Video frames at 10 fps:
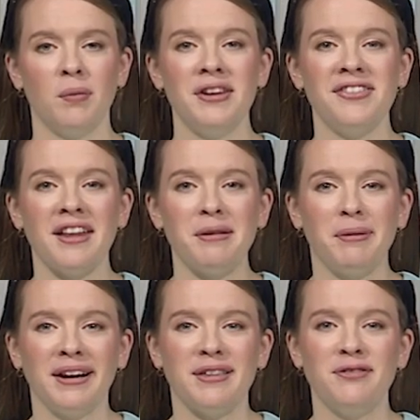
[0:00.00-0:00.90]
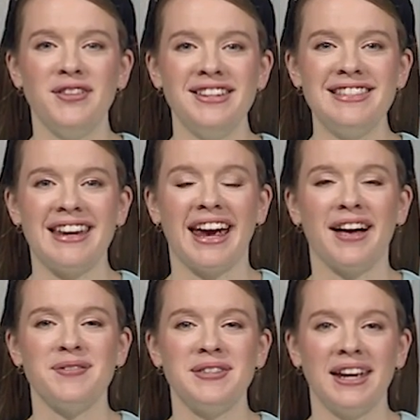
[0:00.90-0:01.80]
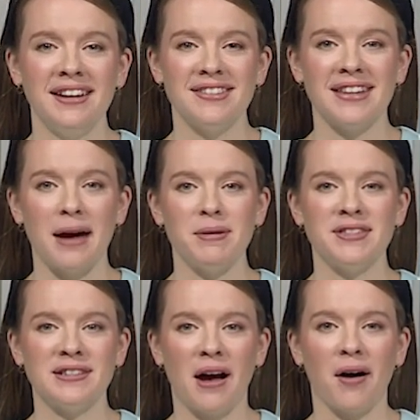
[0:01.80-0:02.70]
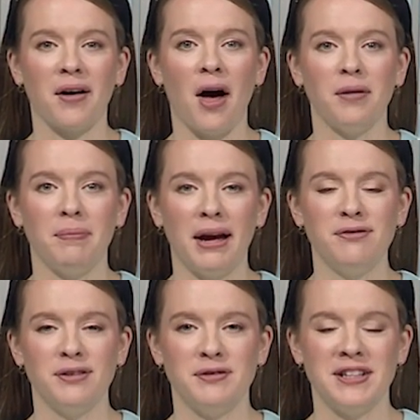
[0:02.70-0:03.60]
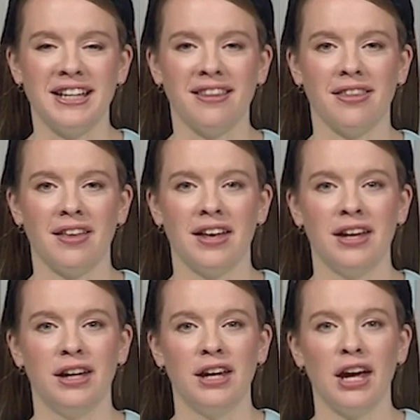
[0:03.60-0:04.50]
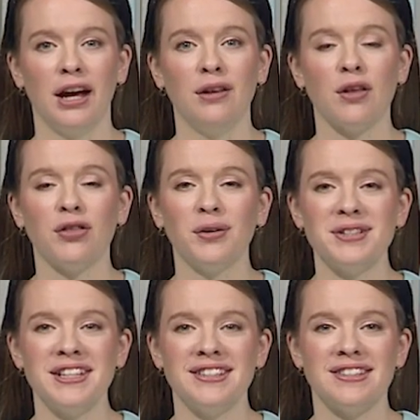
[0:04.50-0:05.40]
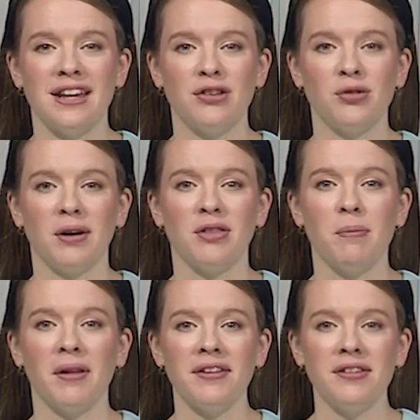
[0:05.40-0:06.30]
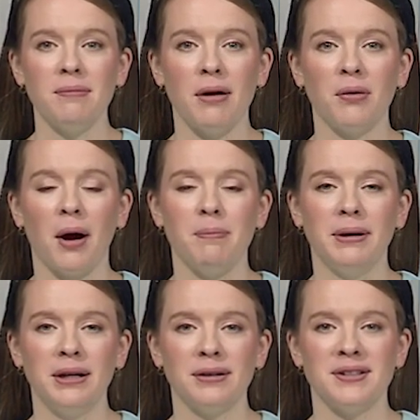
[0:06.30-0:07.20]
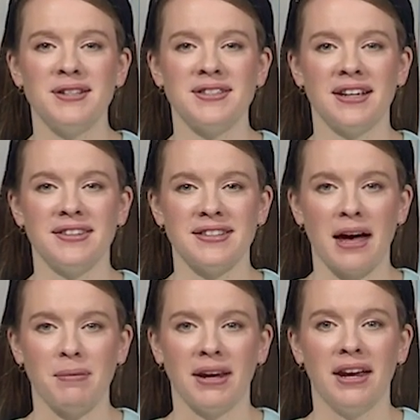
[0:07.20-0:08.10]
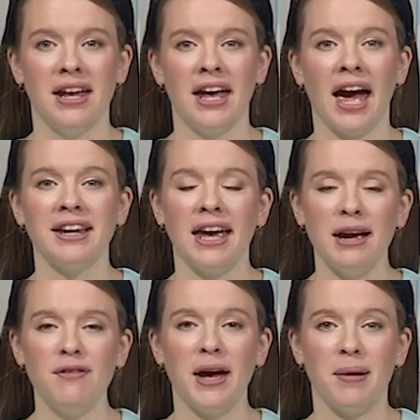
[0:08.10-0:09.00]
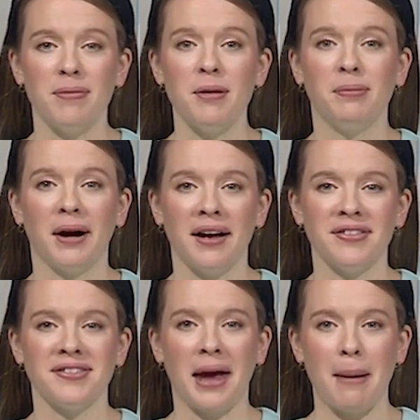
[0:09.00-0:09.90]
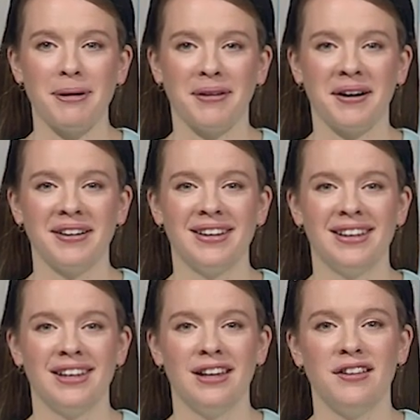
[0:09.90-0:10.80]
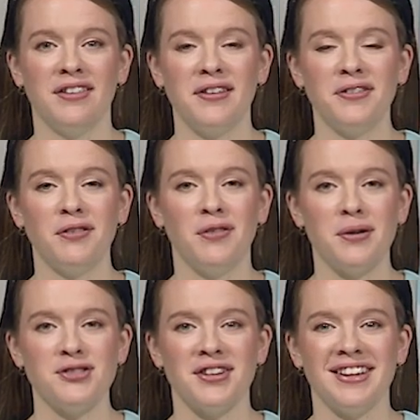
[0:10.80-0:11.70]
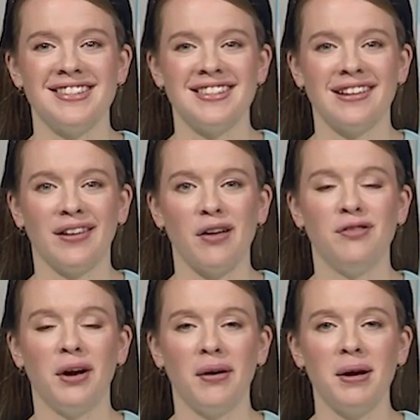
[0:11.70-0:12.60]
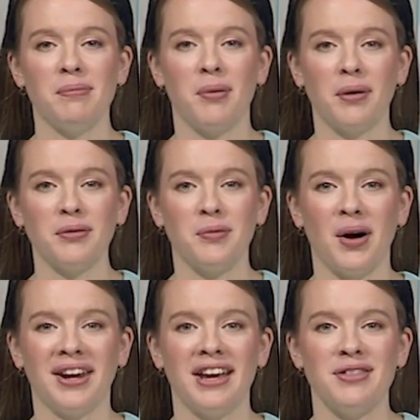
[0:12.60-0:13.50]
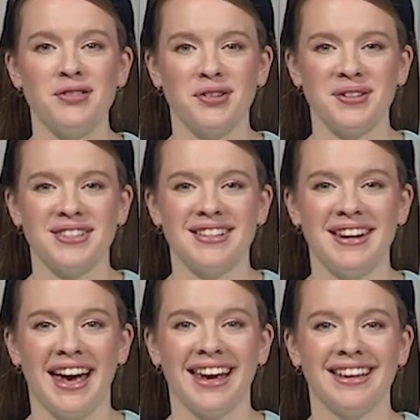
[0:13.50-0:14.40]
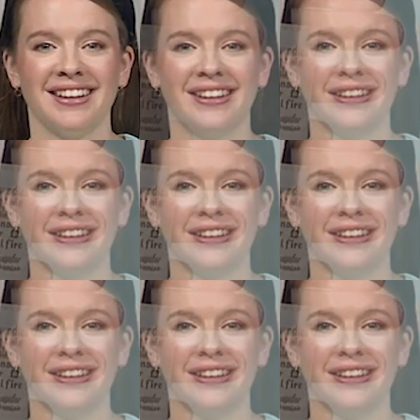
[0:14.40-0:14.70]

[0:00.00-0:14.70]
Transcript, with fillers: we celebrate the feast day of St. Simon Stock on May 15th. In the 13th century, the Blessed Mother appeared to St. Simon and gave him the brown scapular. This devotion is still a very important one in the church today.